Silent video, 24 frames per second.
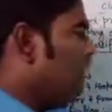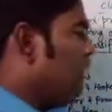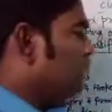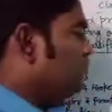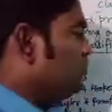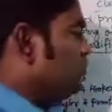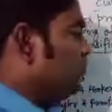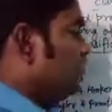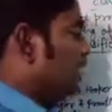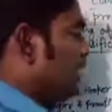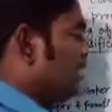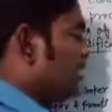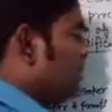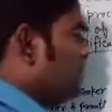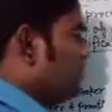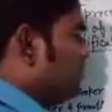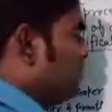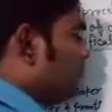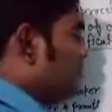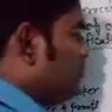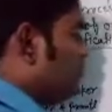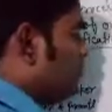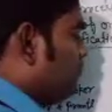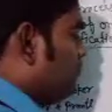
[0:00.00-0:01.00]
about
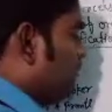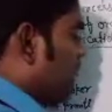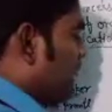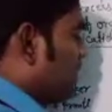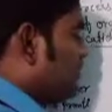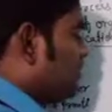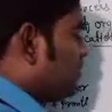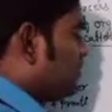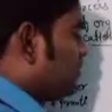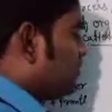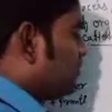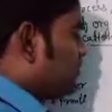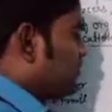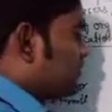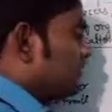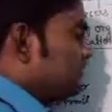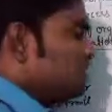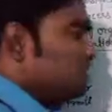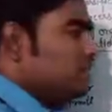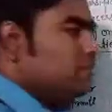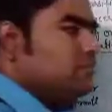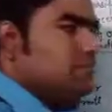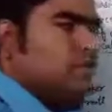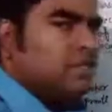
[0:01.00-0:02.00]
the five
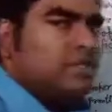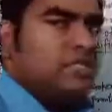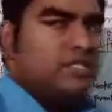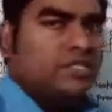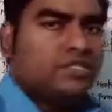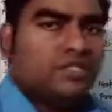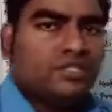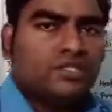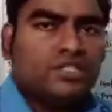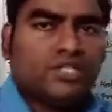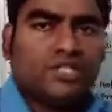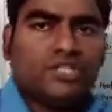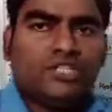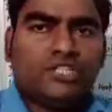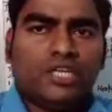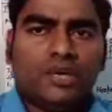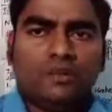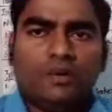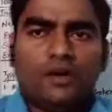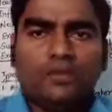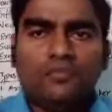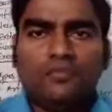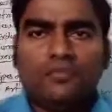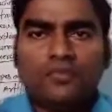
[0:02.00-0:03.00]
kingdom
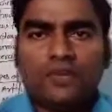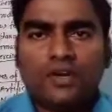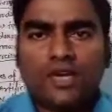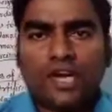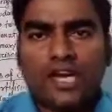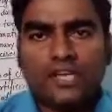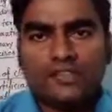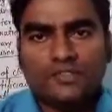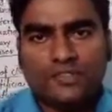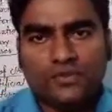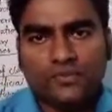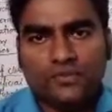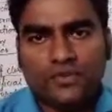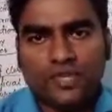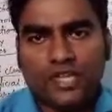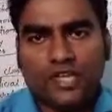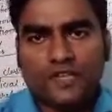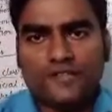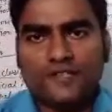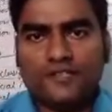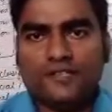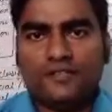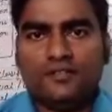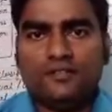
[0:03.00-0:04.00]
system of
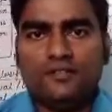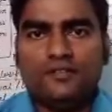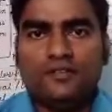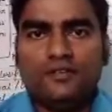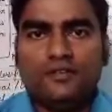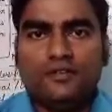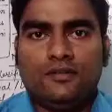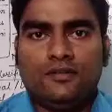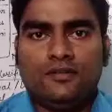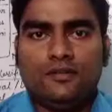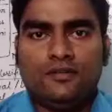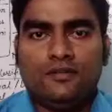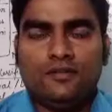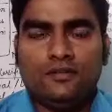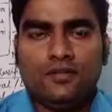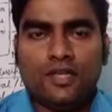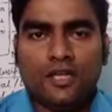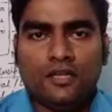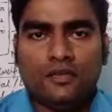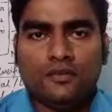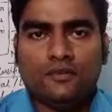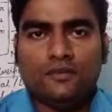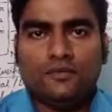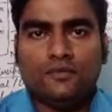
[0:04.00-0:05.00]
classification.
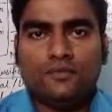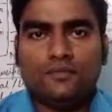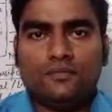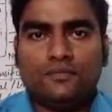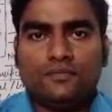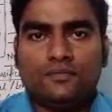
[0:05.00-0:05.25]
Thank you.